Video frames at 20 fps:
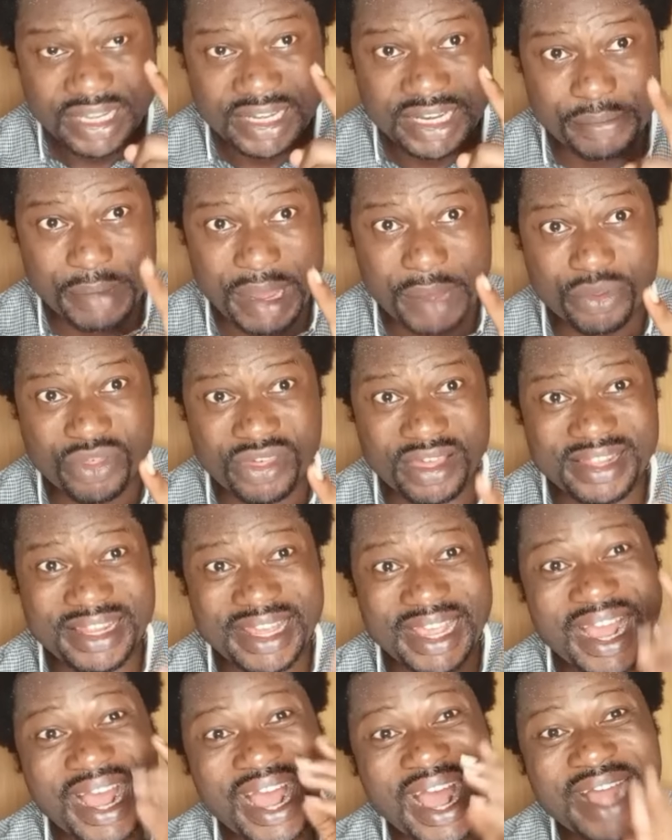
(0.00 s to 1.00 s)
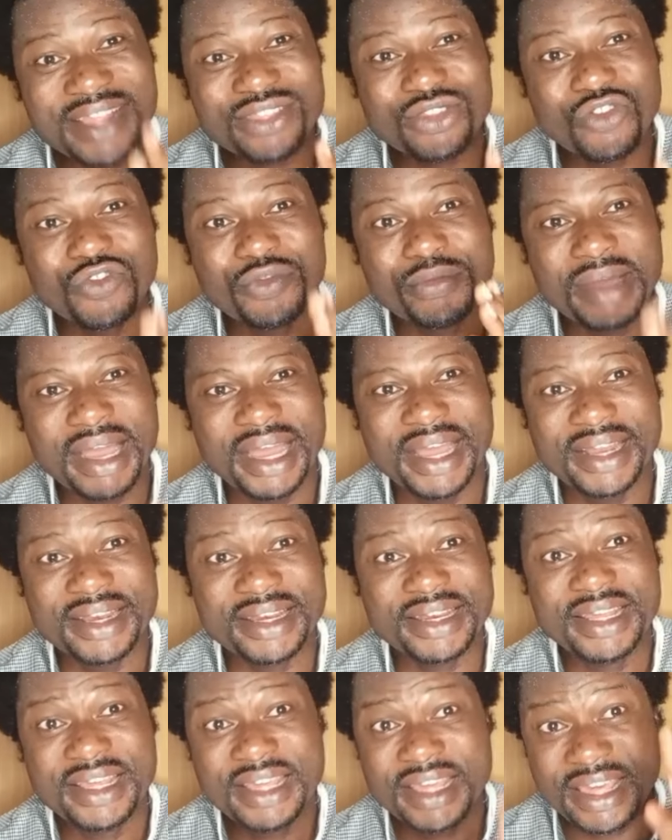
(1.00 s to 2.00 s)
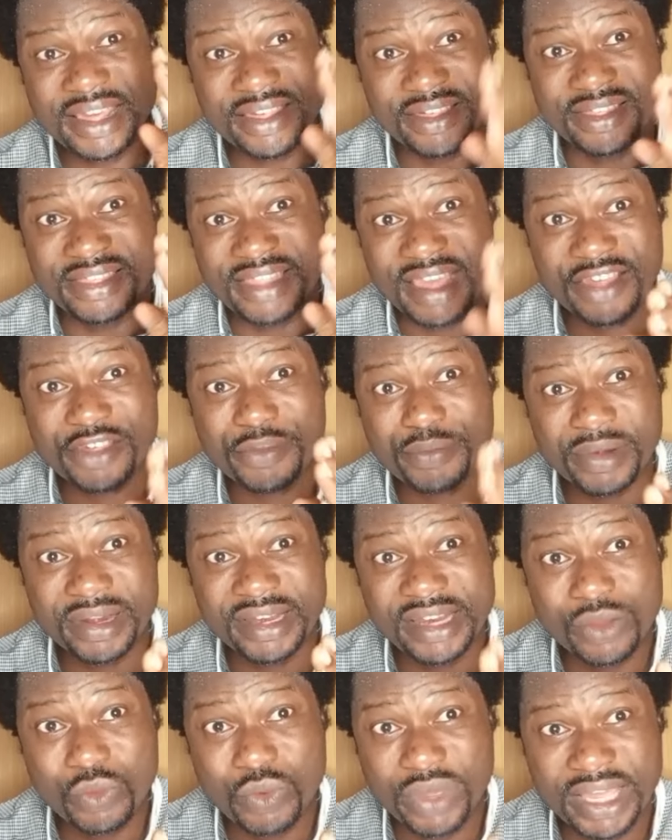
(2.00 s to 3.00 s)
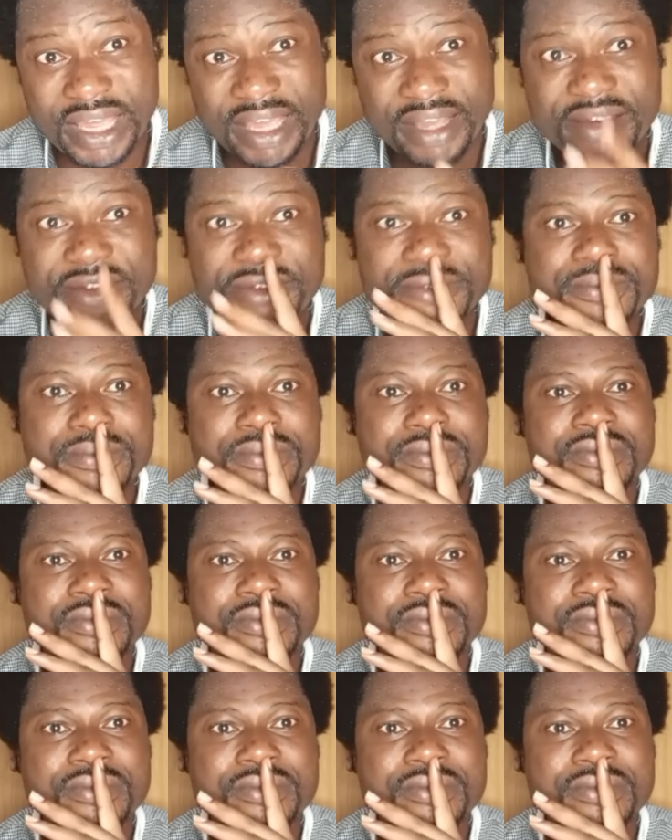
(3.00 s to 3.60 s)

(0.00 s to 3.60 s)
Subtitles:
The Bible said the heart of man is desperately wicked.